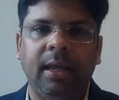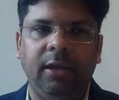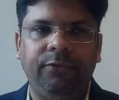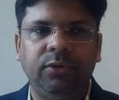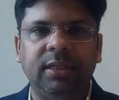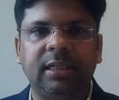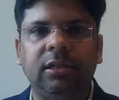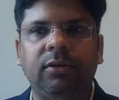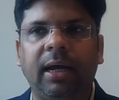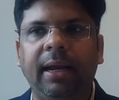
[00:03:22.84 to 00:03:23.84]
if you
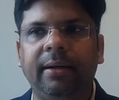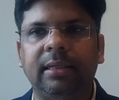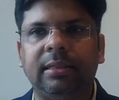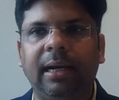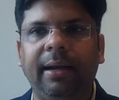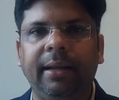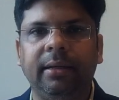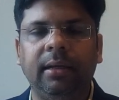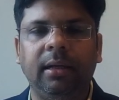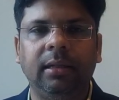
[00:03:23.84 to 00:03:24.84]
just try
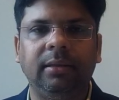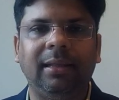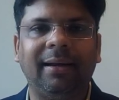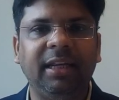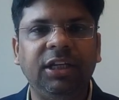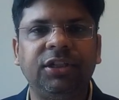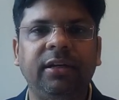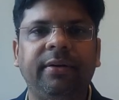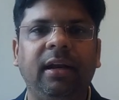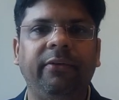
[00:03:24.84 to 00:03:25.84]
understanding the reach
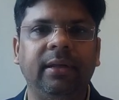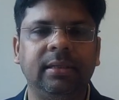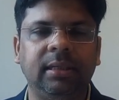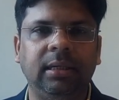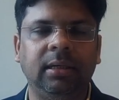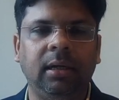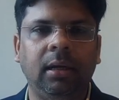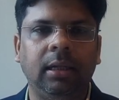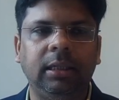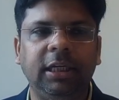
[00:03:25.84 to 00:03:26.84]
and relevancy,
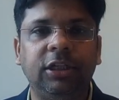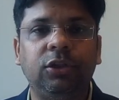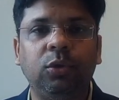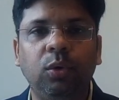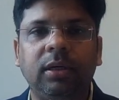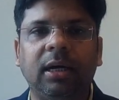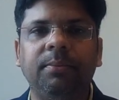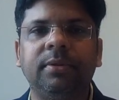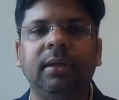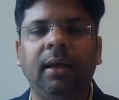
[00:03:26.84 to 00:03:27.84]
these two
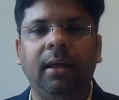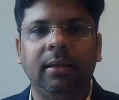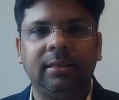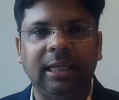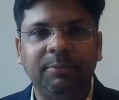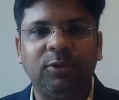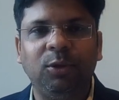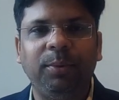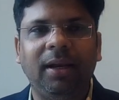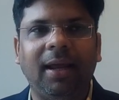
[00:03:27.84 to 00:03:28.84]
terms seems
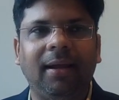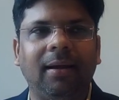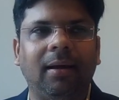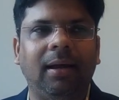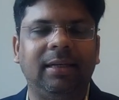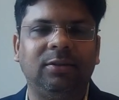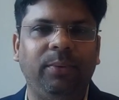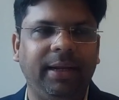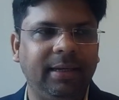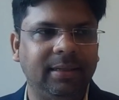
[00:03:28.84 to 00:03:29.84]
to be like it's a
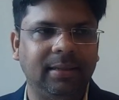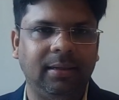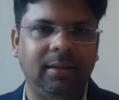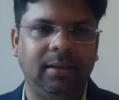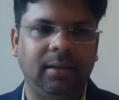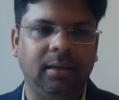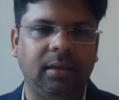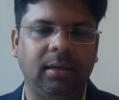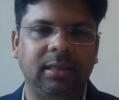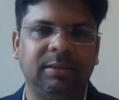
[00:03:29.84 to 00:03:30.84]
very
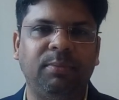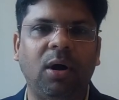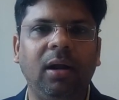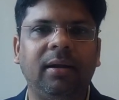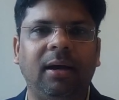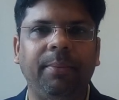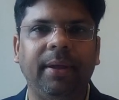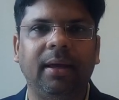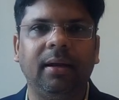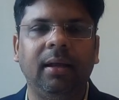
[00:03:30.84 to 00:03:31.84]
small term
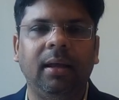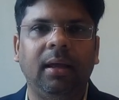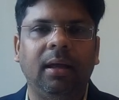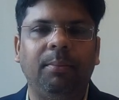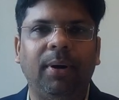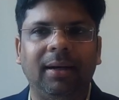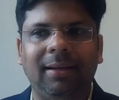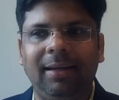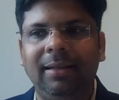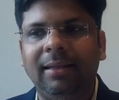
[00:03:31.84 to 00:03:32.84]
there,
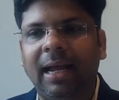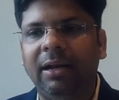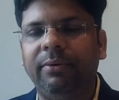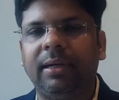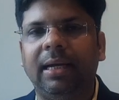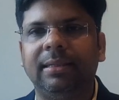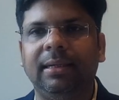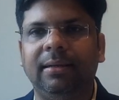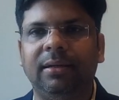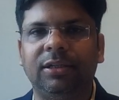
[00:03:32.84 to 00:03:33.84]
but in the
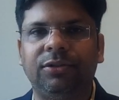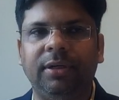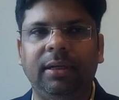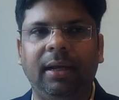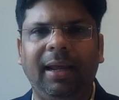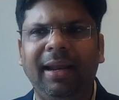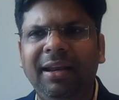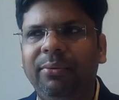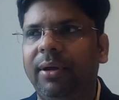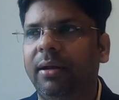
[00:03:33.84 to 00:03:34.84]
advertising industry,
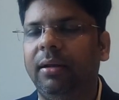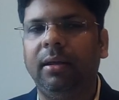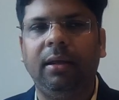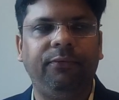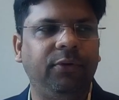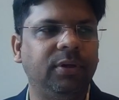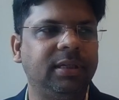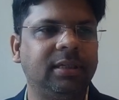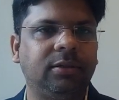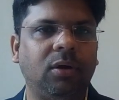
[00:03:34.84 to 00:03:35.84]
anywhere, if you're
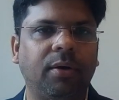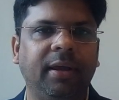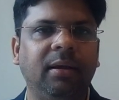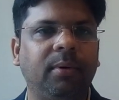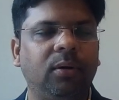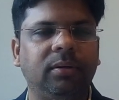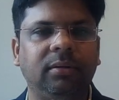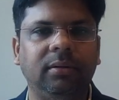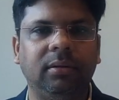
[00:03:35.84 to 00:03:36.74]
just talking about